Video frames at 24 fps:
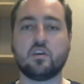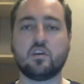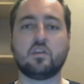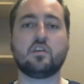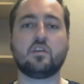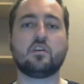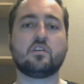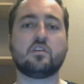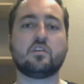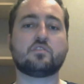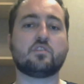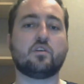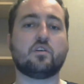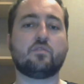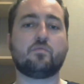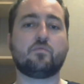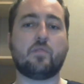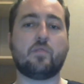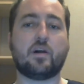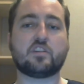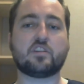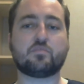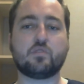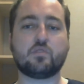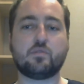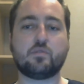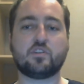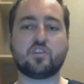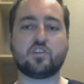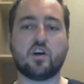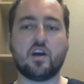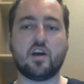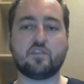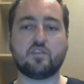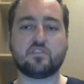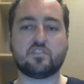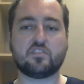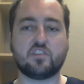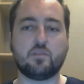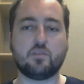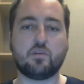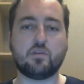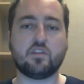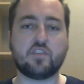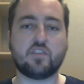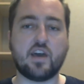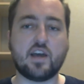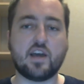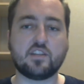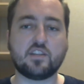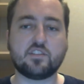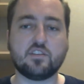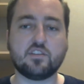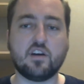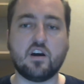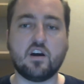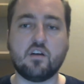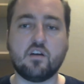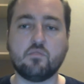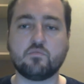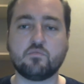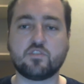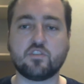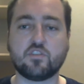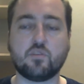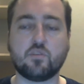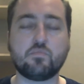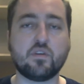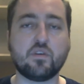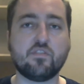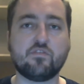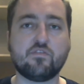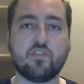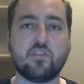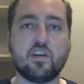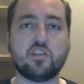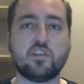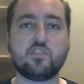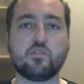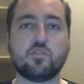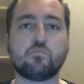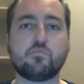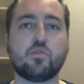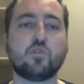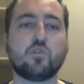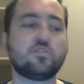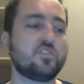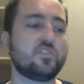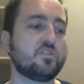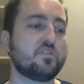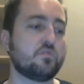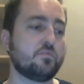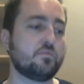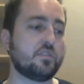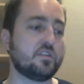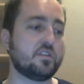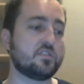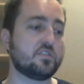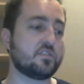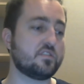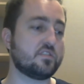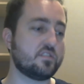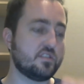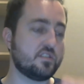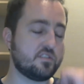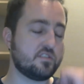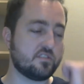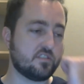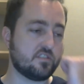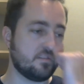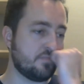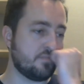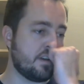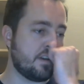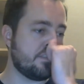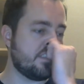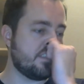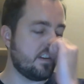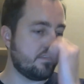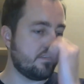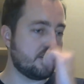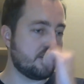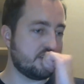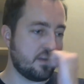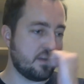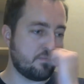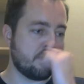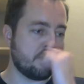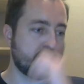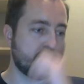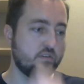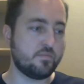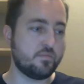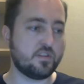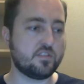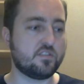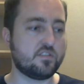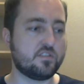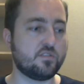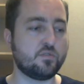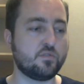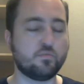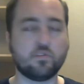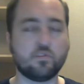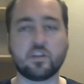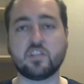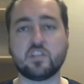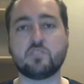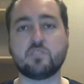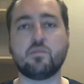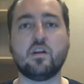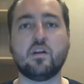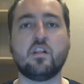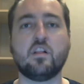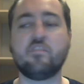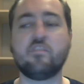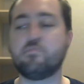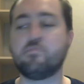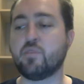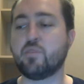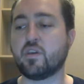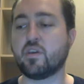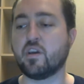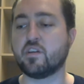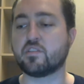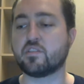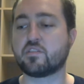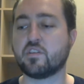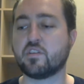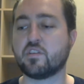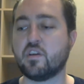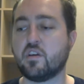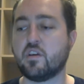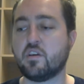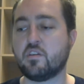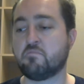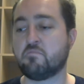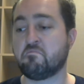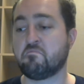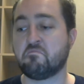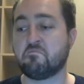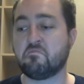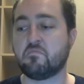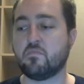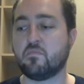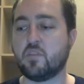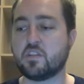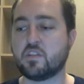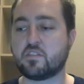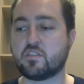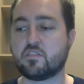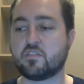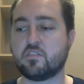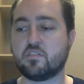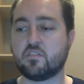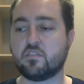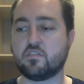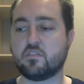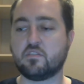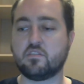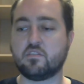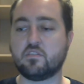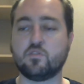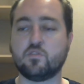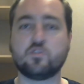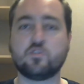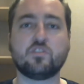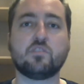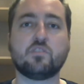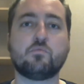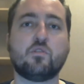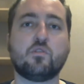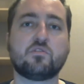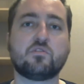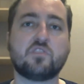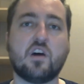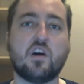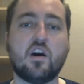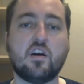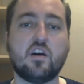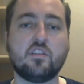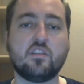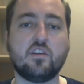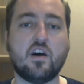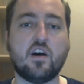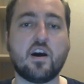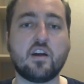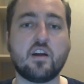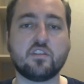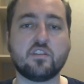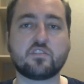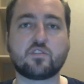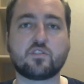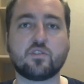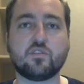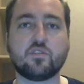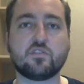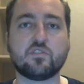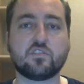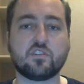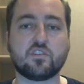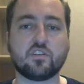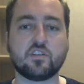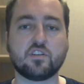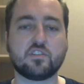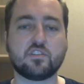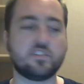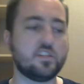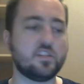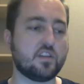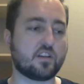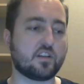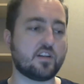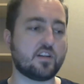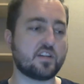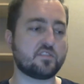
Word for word: So that's pretty much all I have to say about that. Um, so don't be afraid to approach these women. These these are some of my favorite type of women to bring into my life because it's usually the most hot, the hottest girls you're gonna see. Like lots of